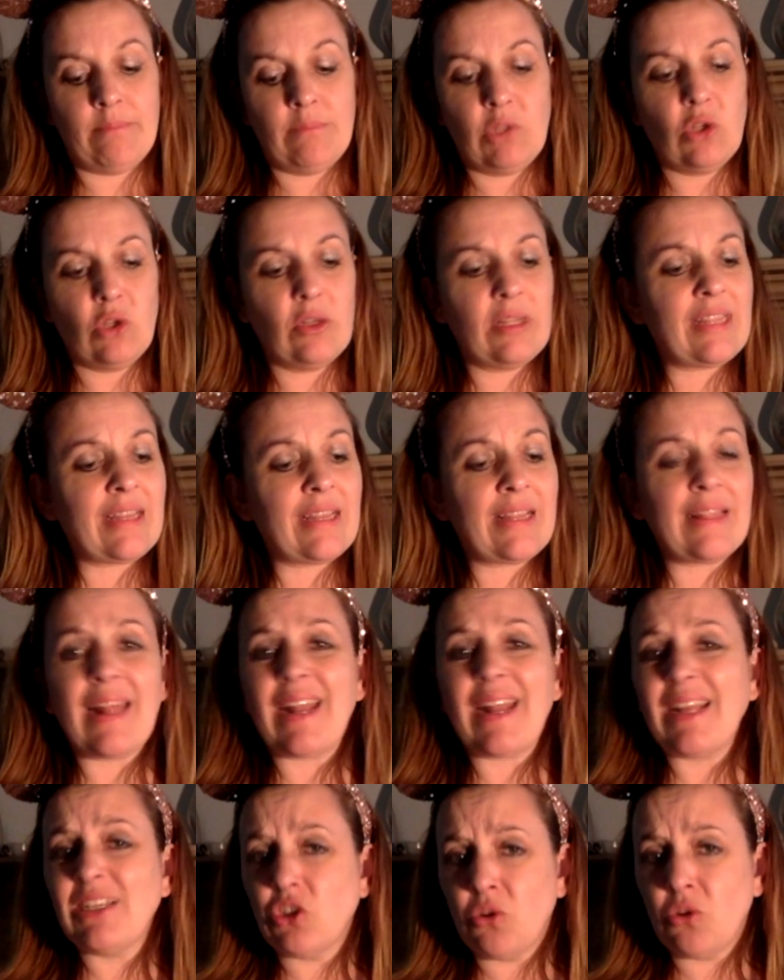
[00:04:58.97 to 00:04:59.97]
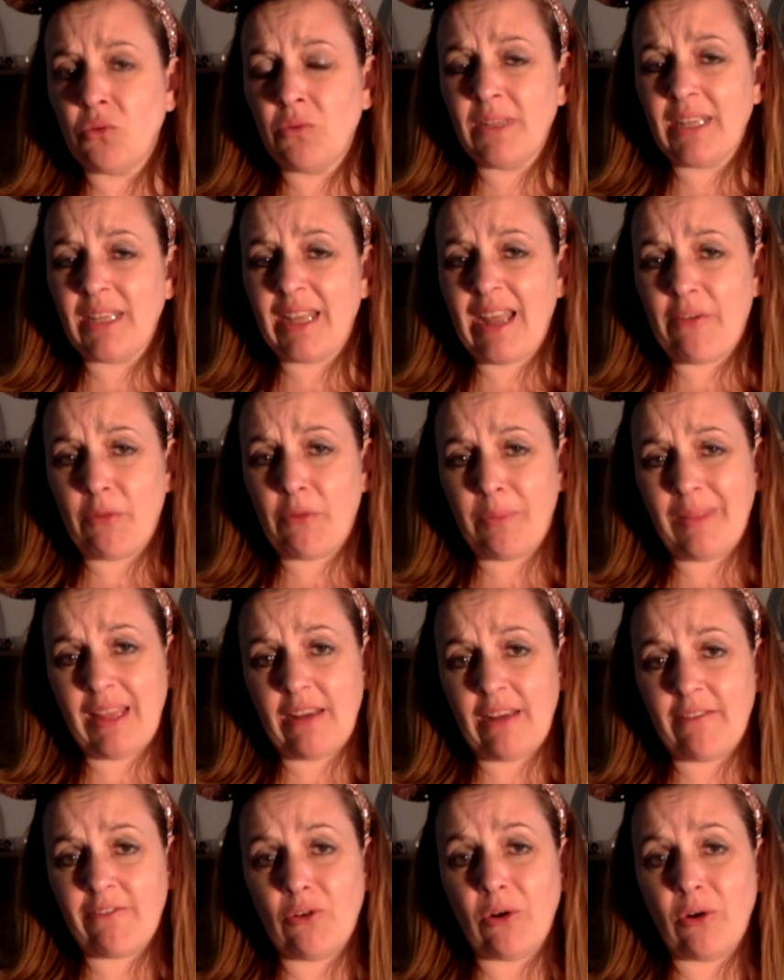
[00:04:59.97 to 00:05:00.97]
The only thing that I don't really have a
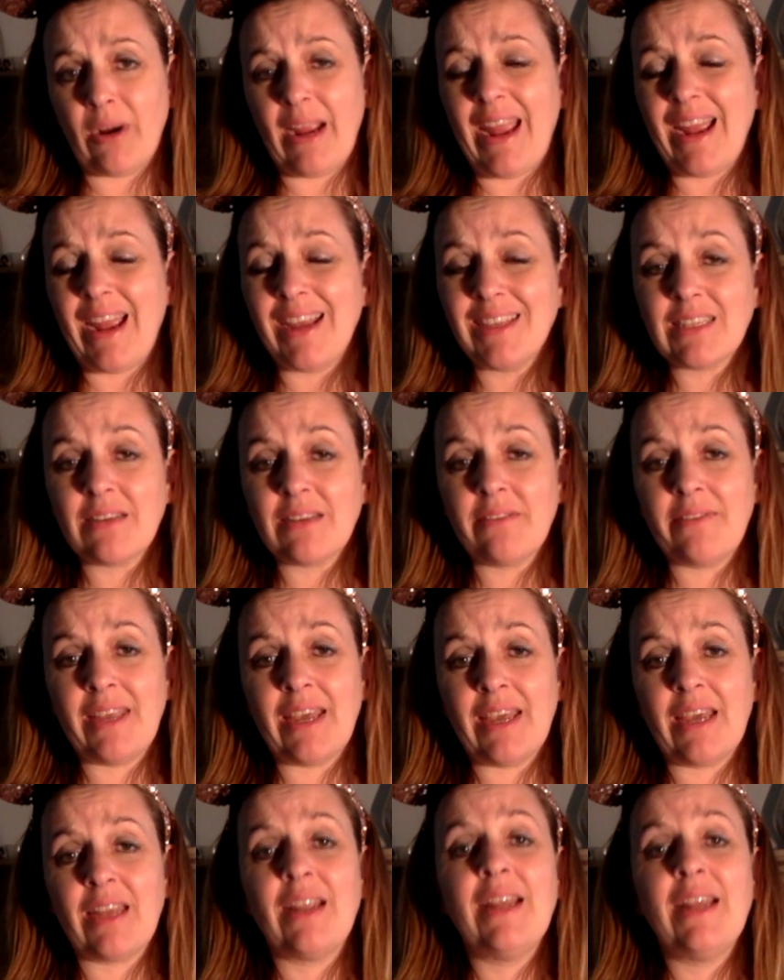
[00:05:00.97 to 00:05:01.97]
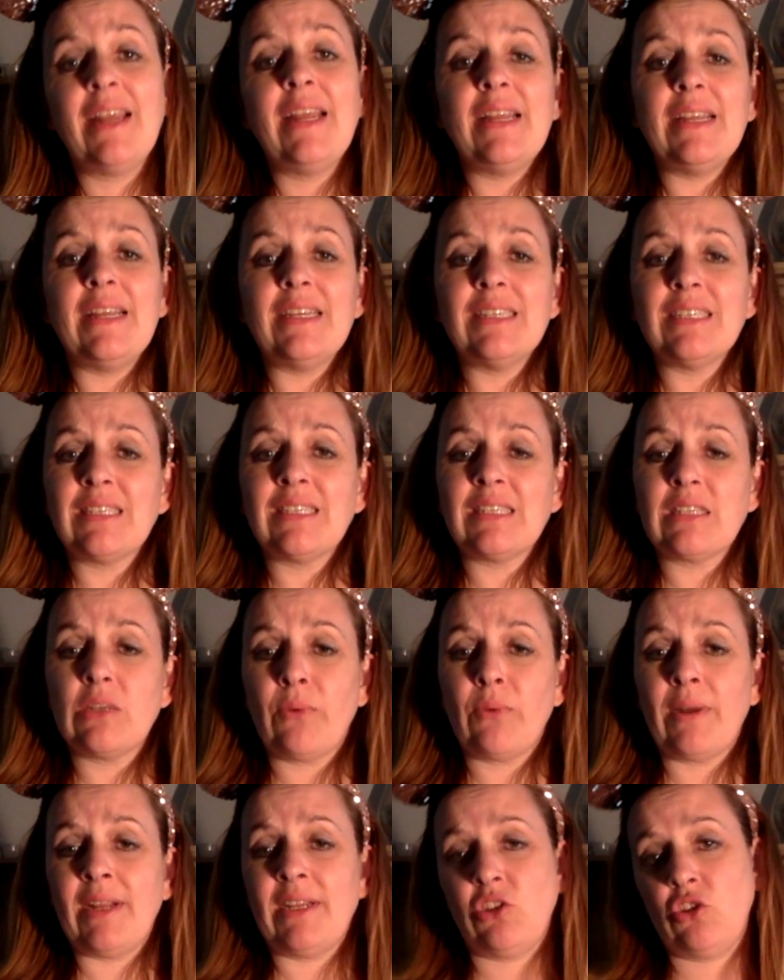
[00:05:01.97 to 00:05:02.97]
plan for as of yet is the
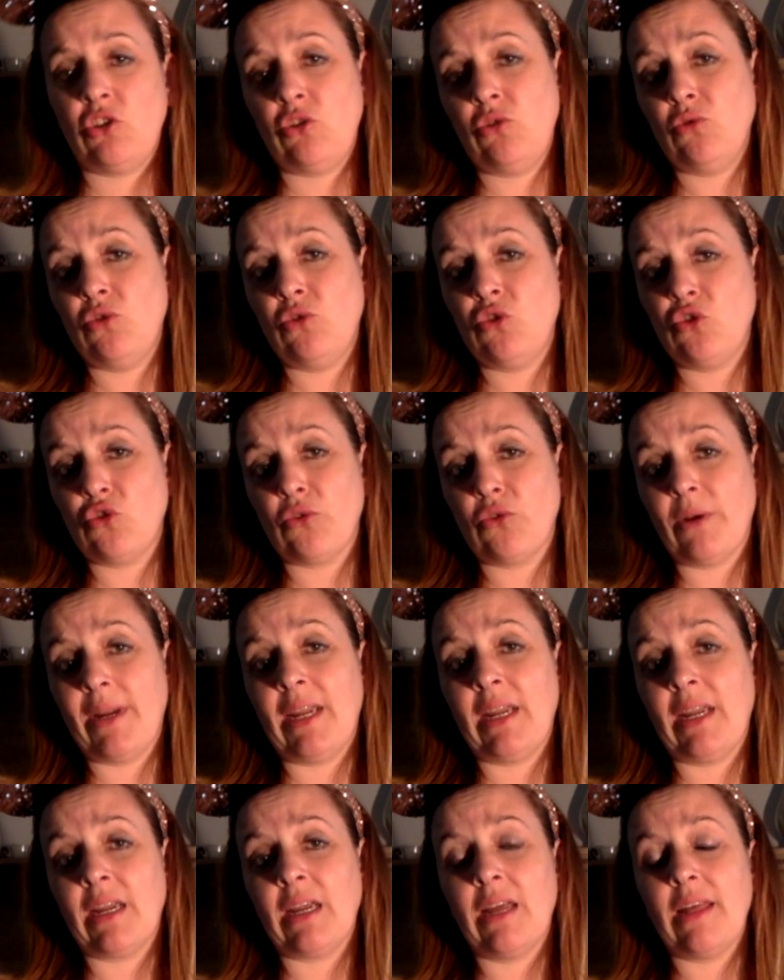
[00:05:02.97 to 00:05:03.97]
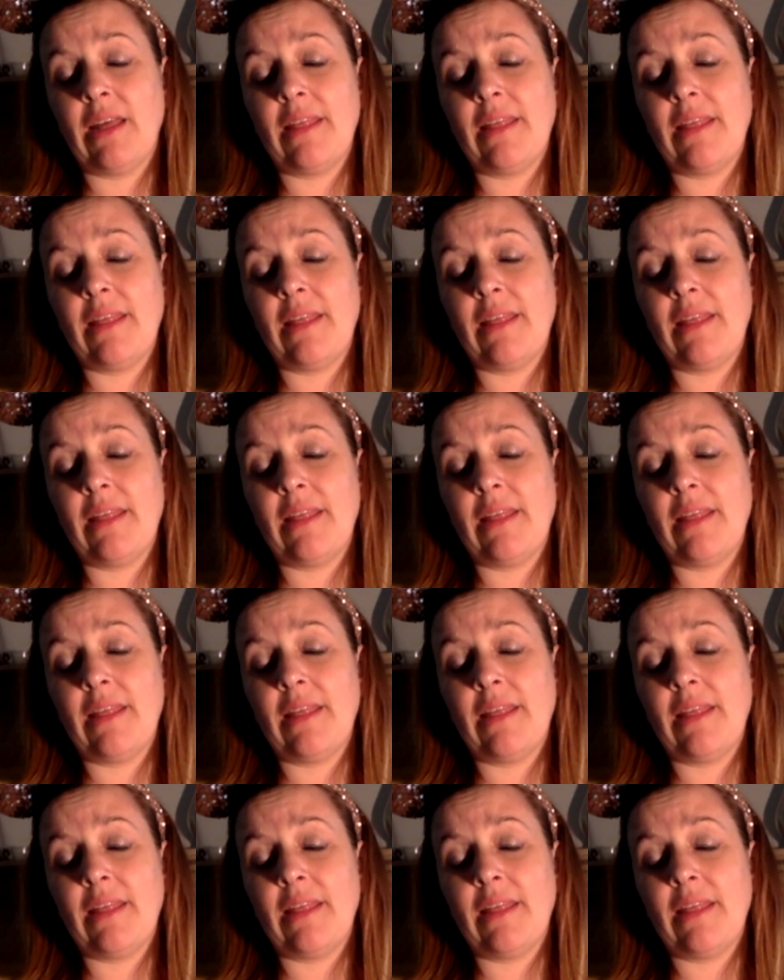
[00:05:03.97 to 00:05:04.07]
way to string